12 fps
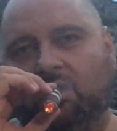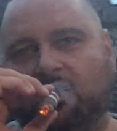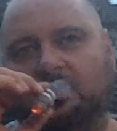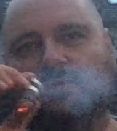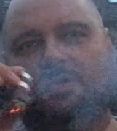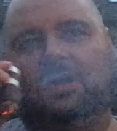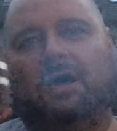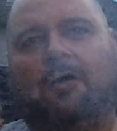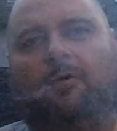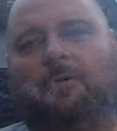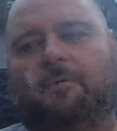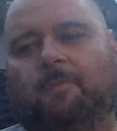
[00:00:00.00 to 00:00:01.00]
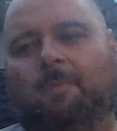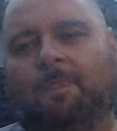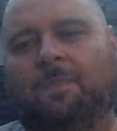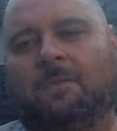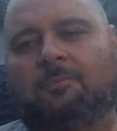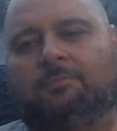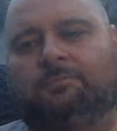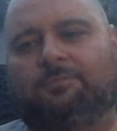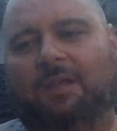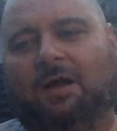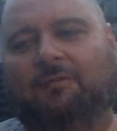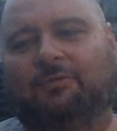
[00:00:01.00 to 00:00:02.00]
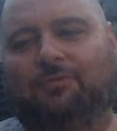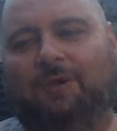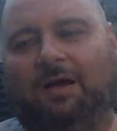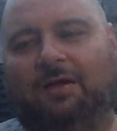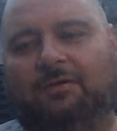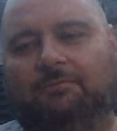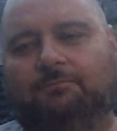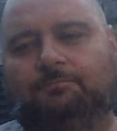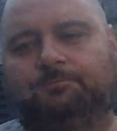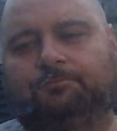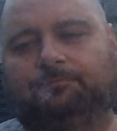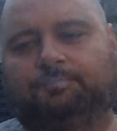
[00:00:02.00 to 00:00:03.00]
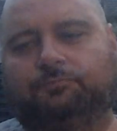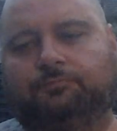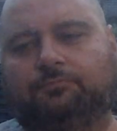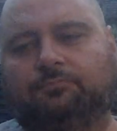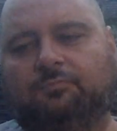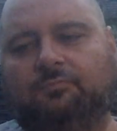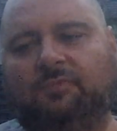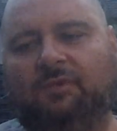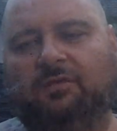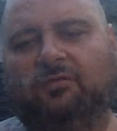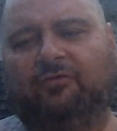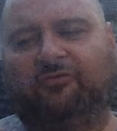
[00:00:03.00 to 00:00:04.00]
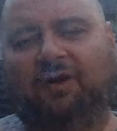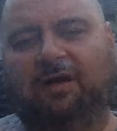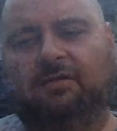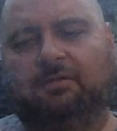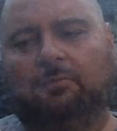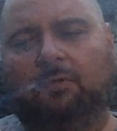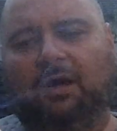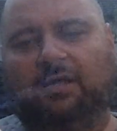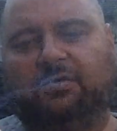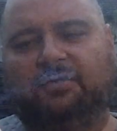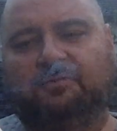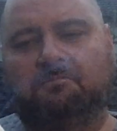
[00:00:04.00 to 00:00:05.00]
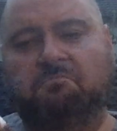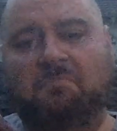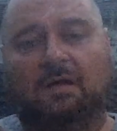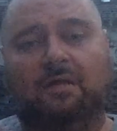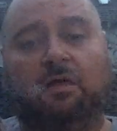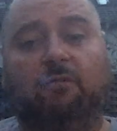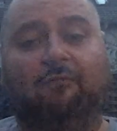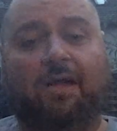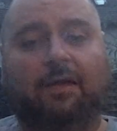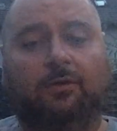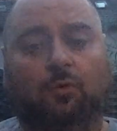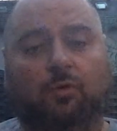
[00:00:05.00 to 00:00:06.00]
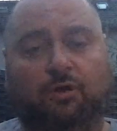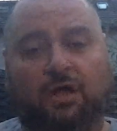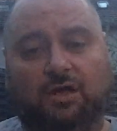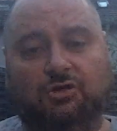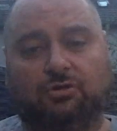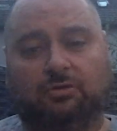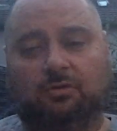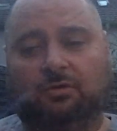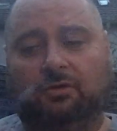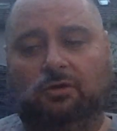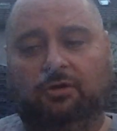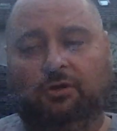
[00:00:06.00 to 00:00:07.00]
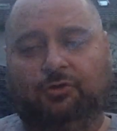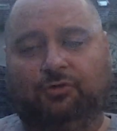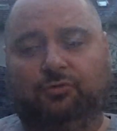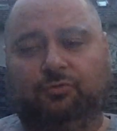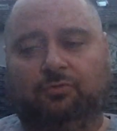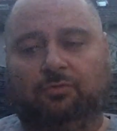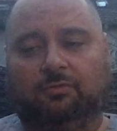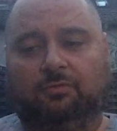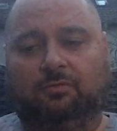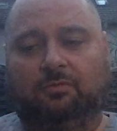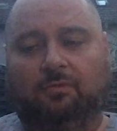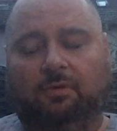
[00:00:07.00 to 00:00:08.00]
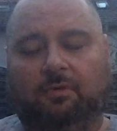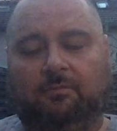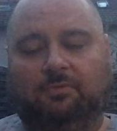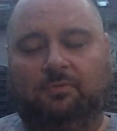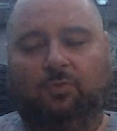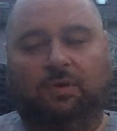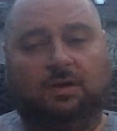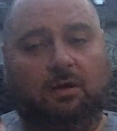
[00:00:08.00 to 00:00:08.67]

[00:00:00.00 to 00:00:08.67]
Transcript: Now I'm trying to find the right event or occasion to drinking a